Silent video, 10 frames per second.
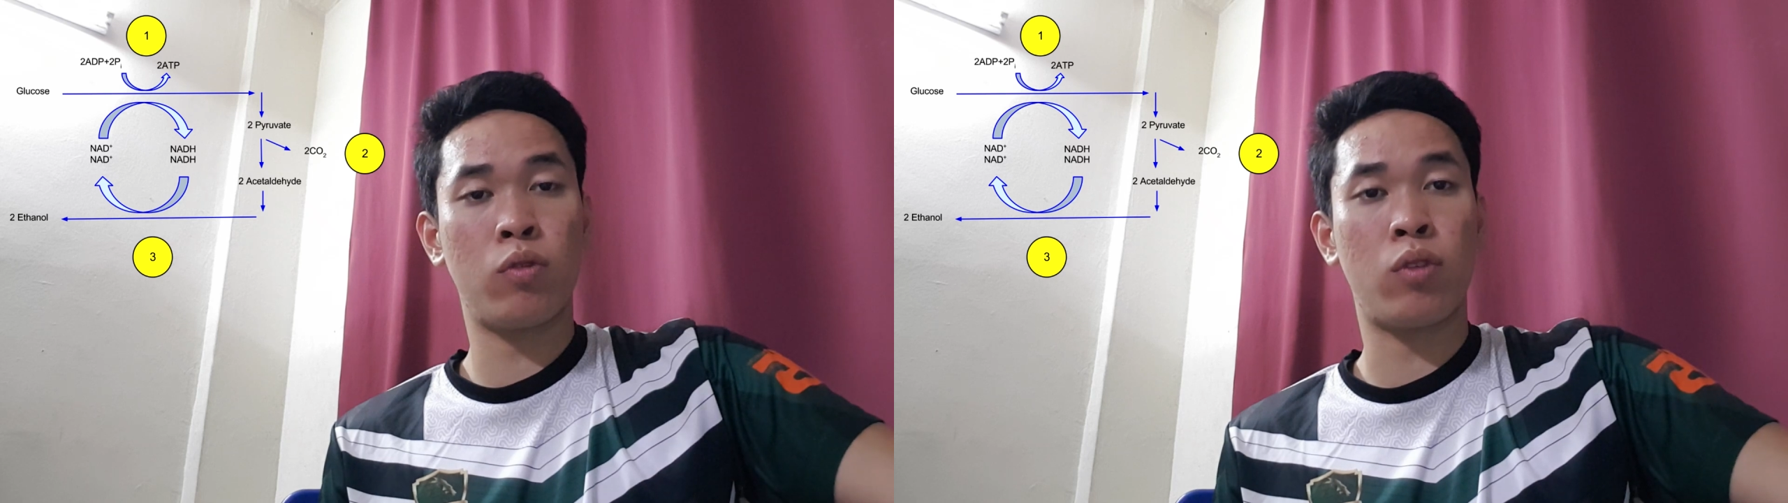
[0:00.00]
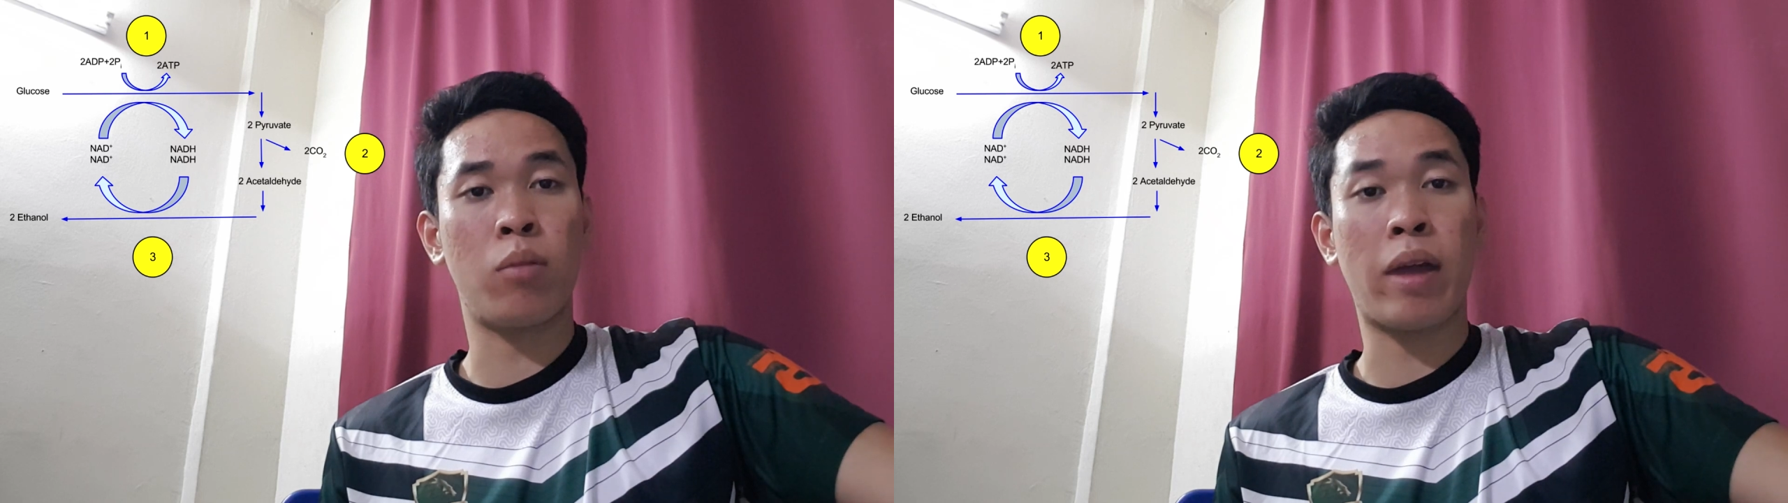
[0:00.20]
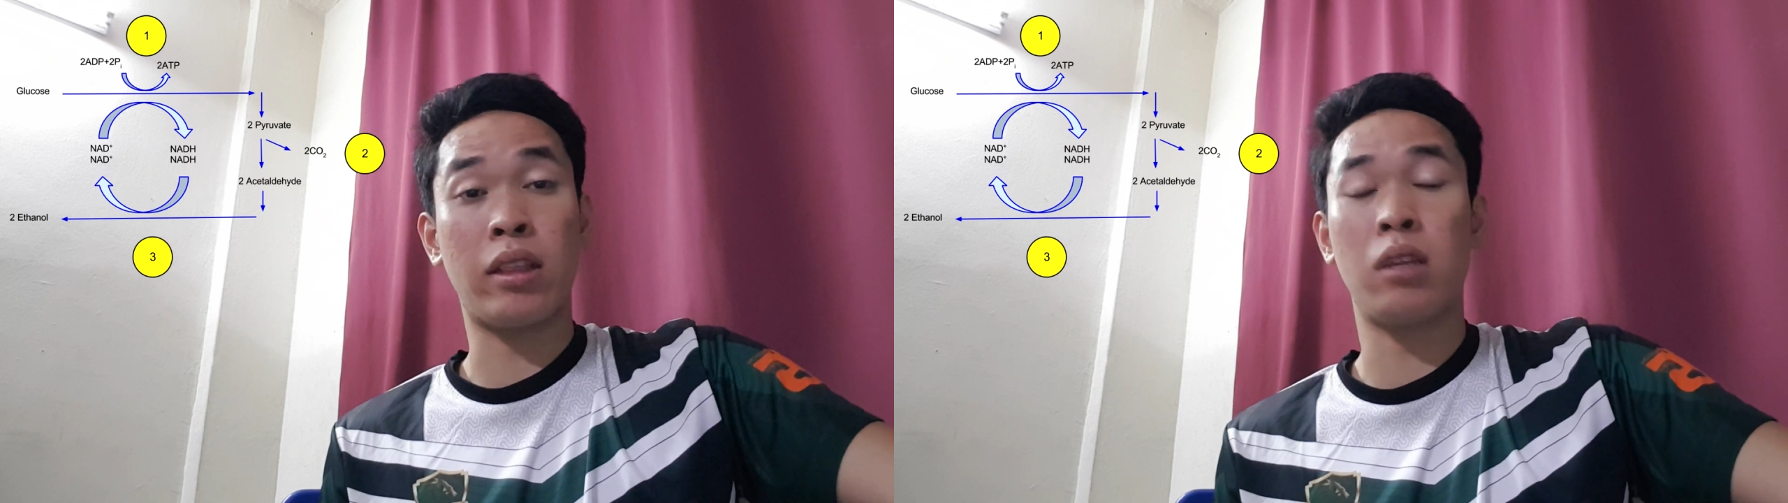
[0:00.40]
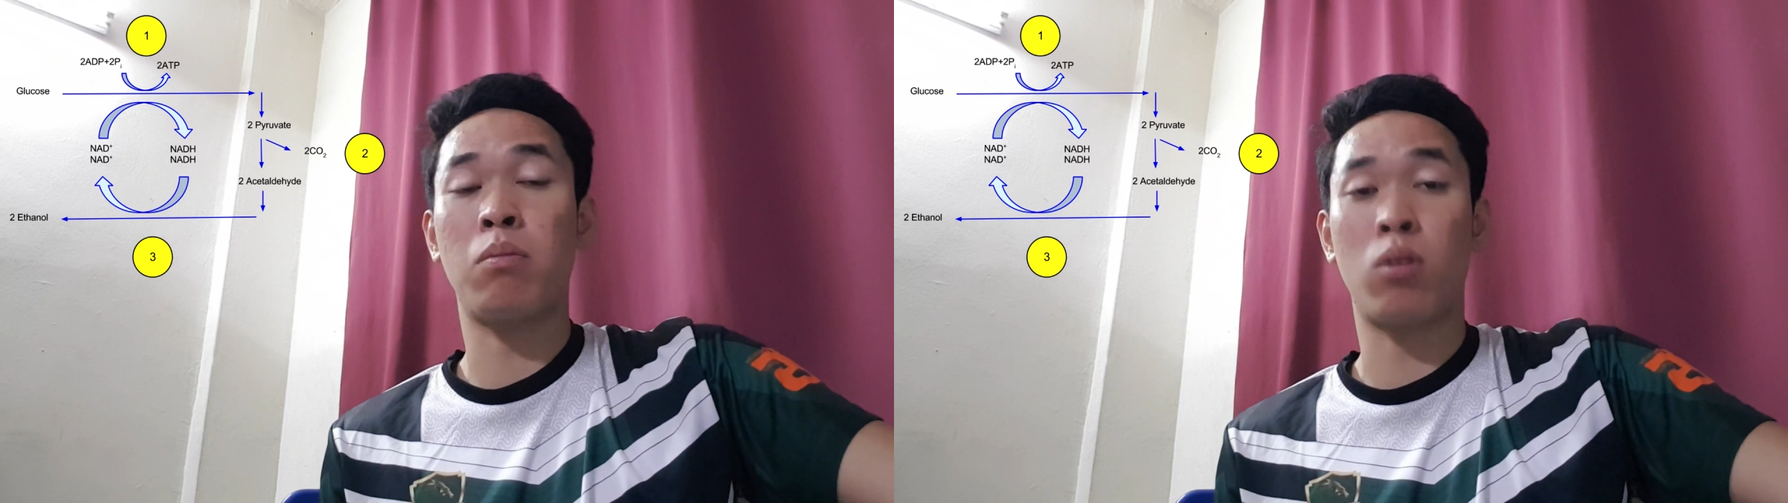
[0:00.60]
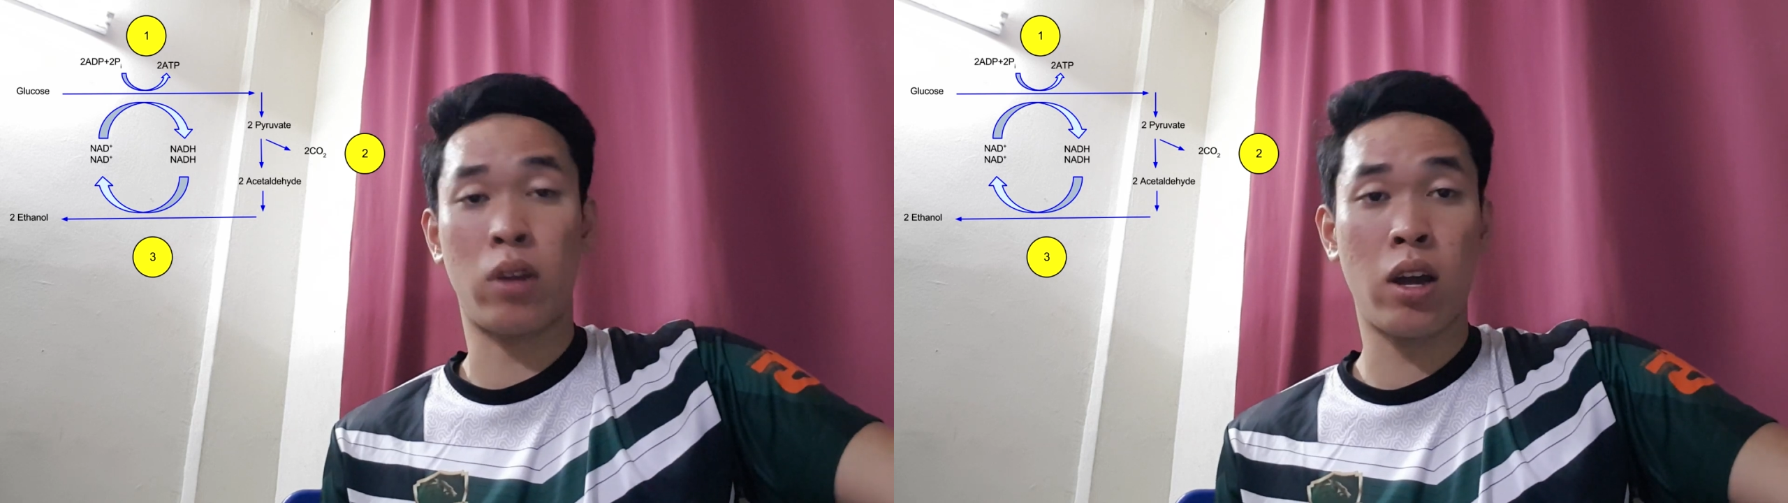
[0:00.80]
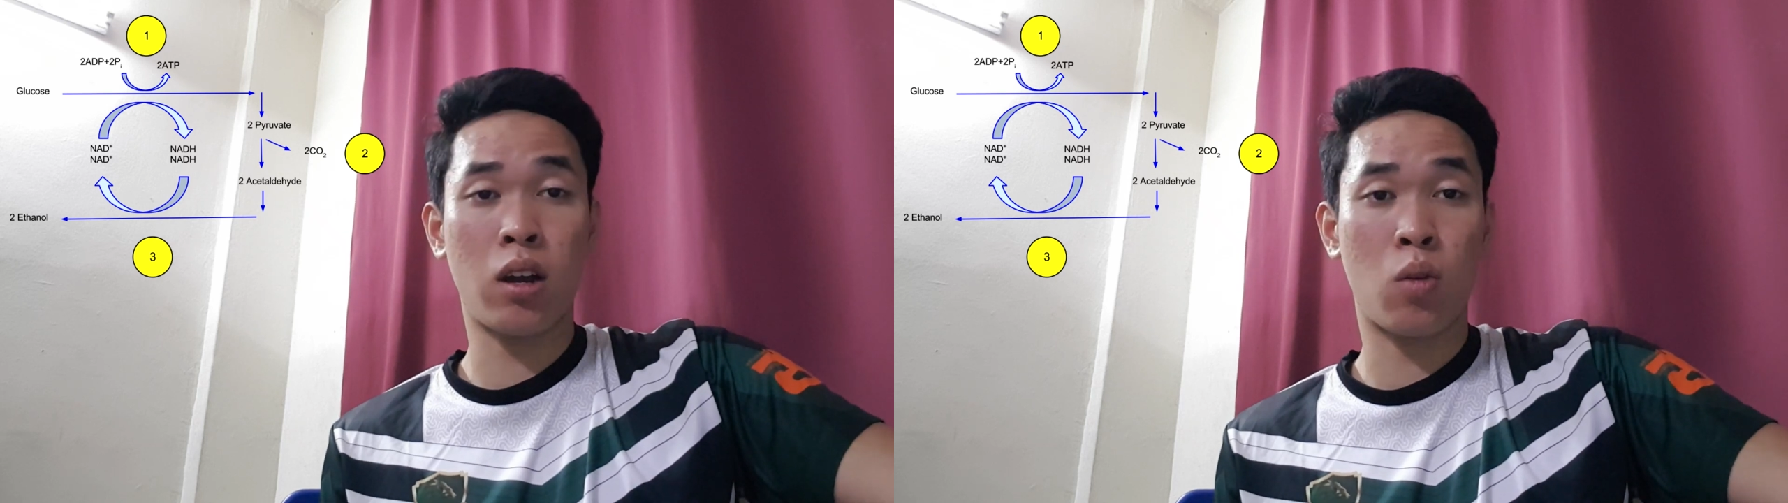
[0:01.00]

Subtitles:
fermented product